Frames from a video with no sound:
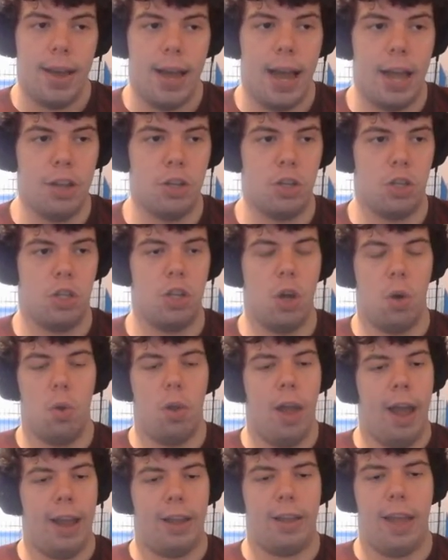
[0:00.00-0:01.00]
I just don't
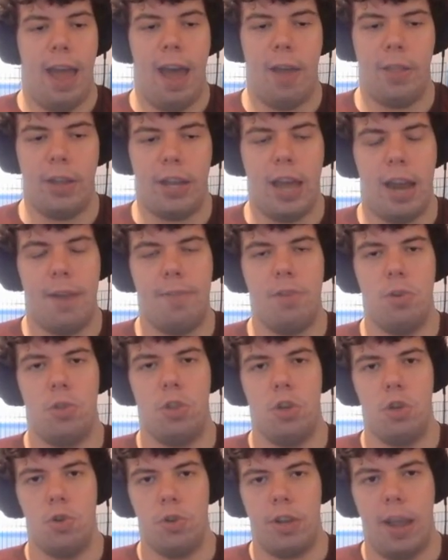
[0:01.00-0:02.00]
like how they kind of do
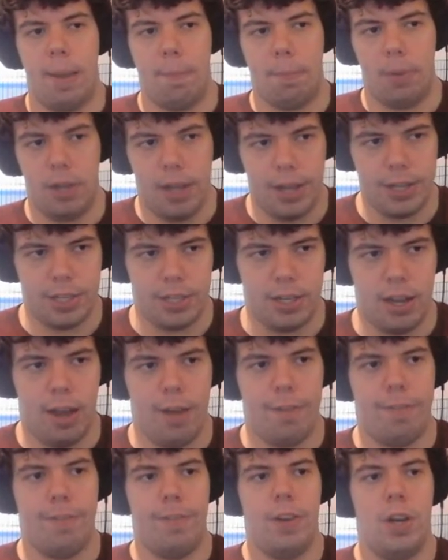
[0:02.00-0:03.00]
the new game plus
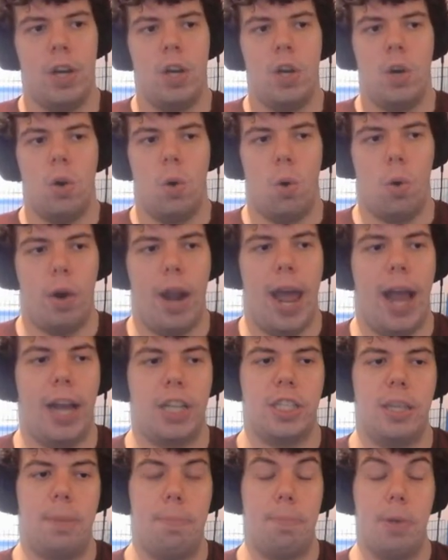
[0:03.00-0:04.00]
stuff, or
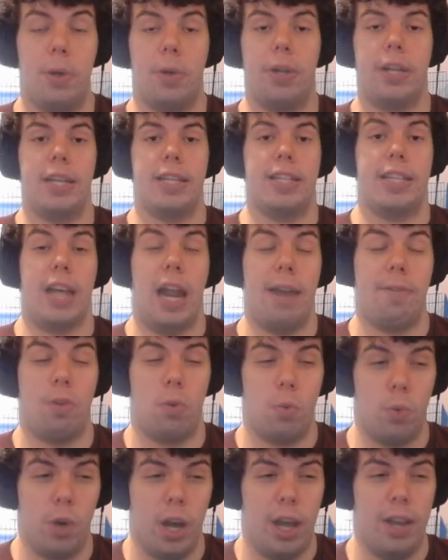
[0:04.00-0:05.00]
actually building inside of a
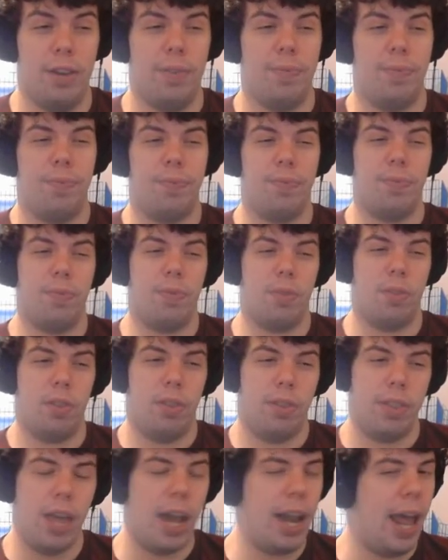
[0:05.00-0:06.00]
run.
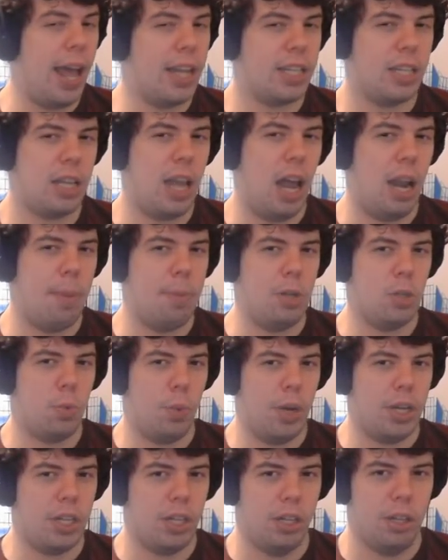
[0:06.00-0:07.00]
That has to kind of be
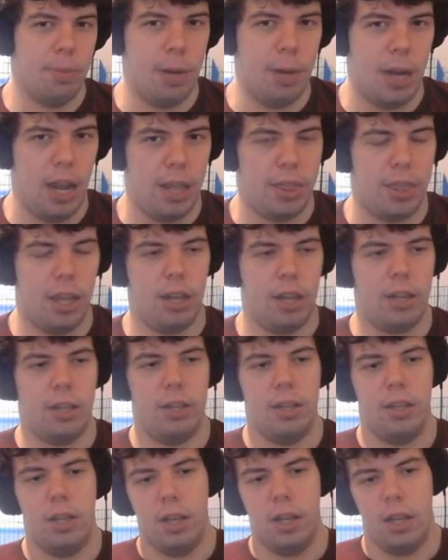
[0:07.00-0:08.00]
tweaked a little bit, I think.
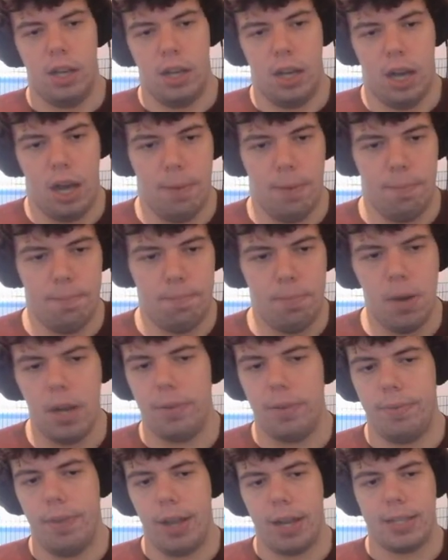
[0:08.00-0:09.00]

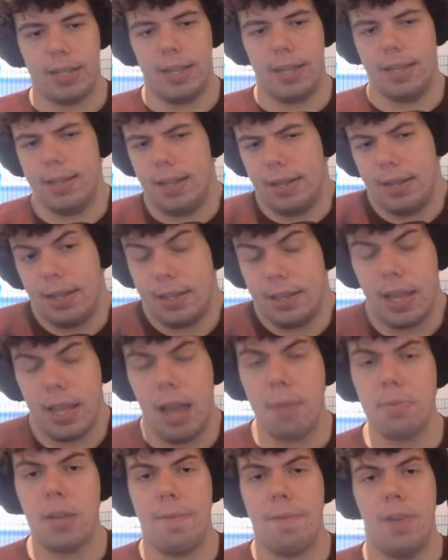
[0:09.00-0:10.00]
But like I said, like the
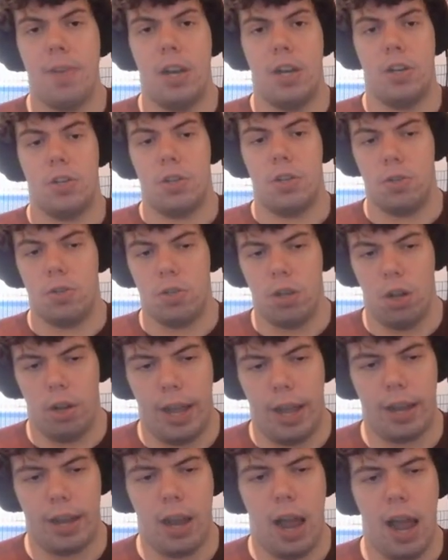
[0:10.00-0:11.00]
game's not finished, so
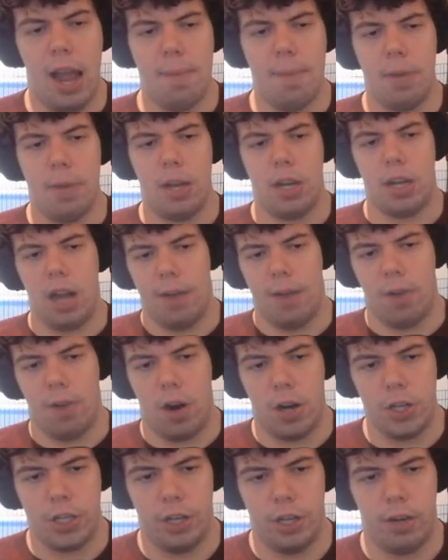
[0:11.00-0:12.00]
like I am being kind of
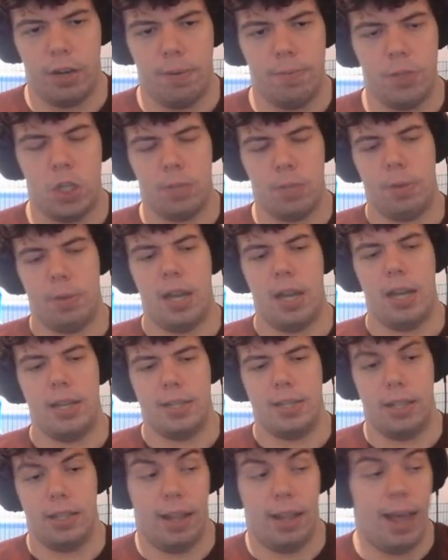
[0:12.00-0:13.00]
harsh here, just
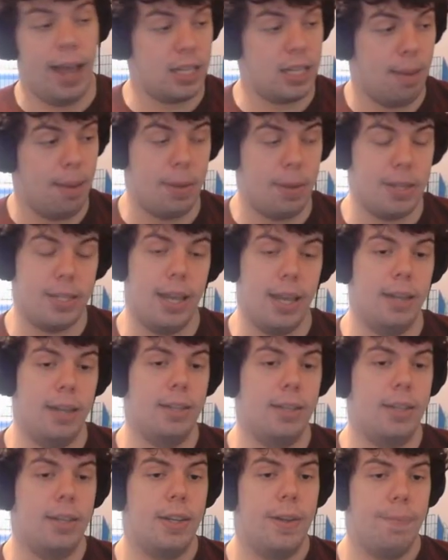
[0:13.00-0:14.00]
because the last time I
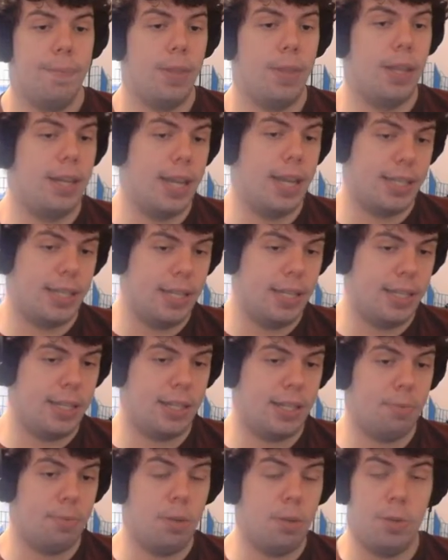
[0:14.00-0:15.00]
said the Destiny
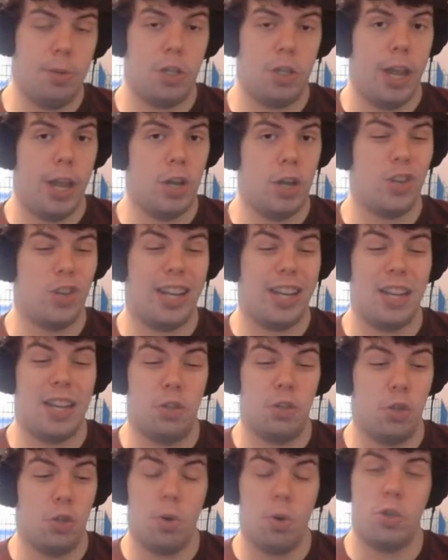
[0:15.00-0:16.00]
system should be changed, it got
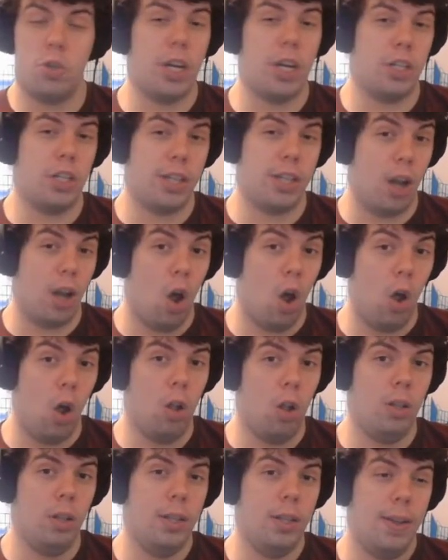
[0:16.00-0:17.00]
0 changes at
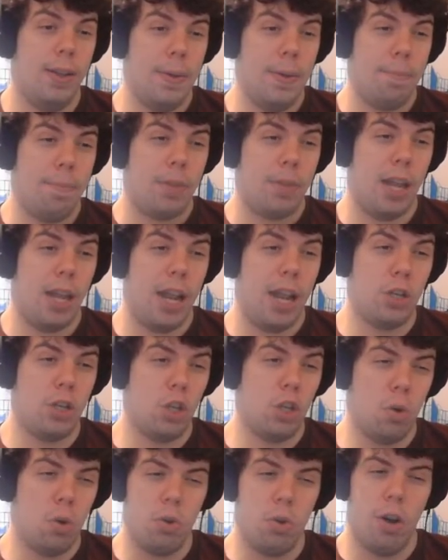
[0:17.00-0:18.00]
all. And I
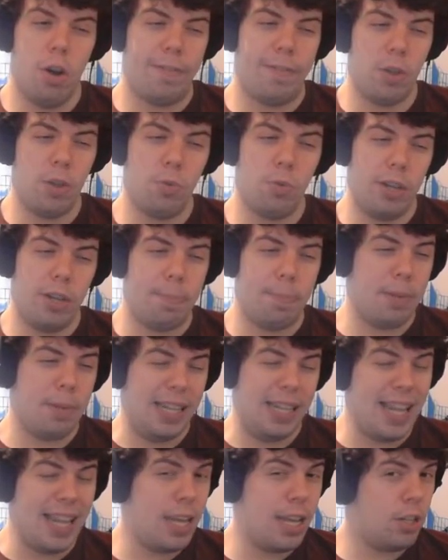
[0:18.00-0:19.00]
don't know if they really
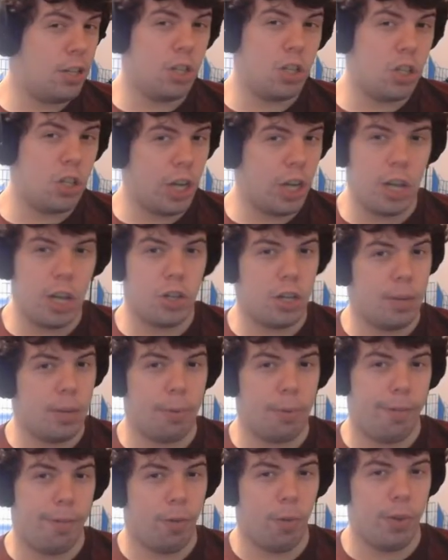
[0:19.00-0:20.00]
plan to change it
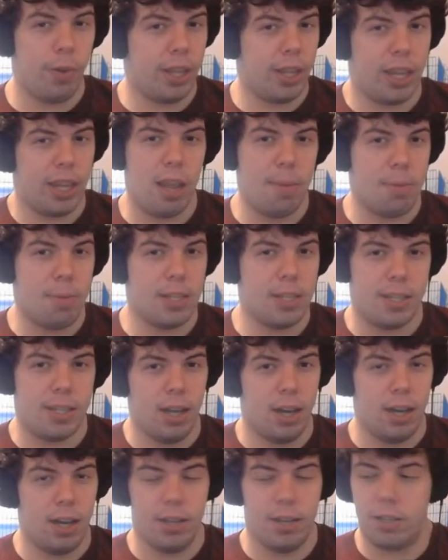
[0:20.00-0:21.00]
before the game is
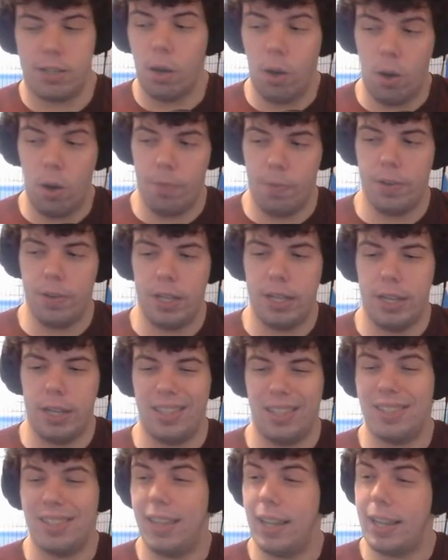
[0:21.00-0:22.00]
done, so
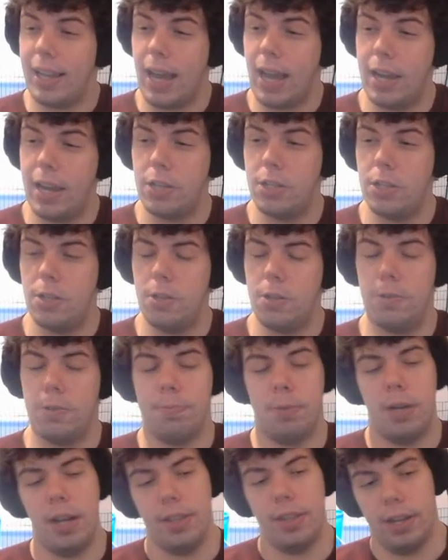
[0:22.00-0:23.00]
hopefully they kind of do.
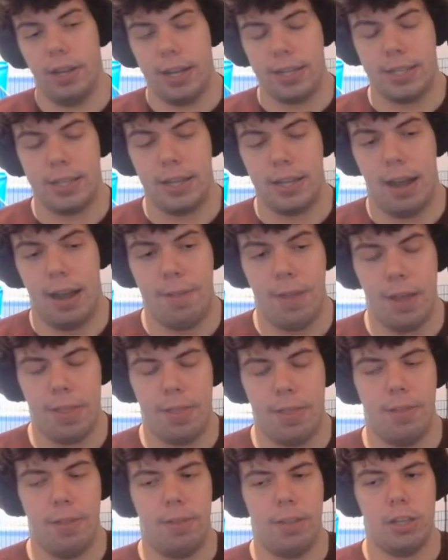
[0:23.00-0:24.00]
But nonetheless, this
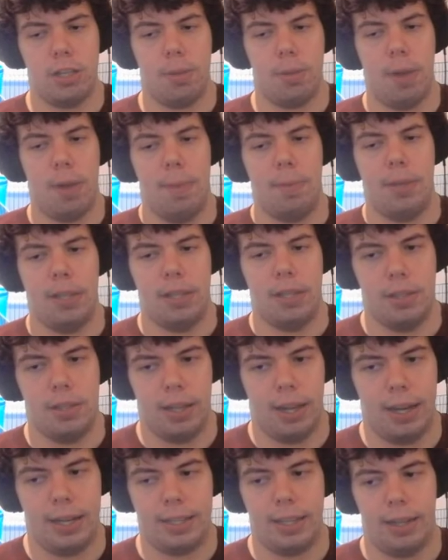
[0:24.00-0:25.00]
will probably be
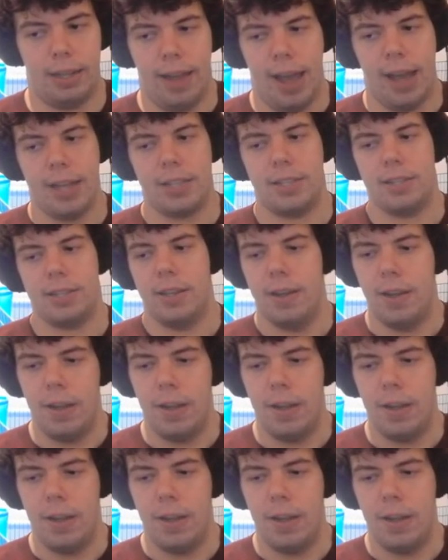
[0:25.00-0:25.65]
like the last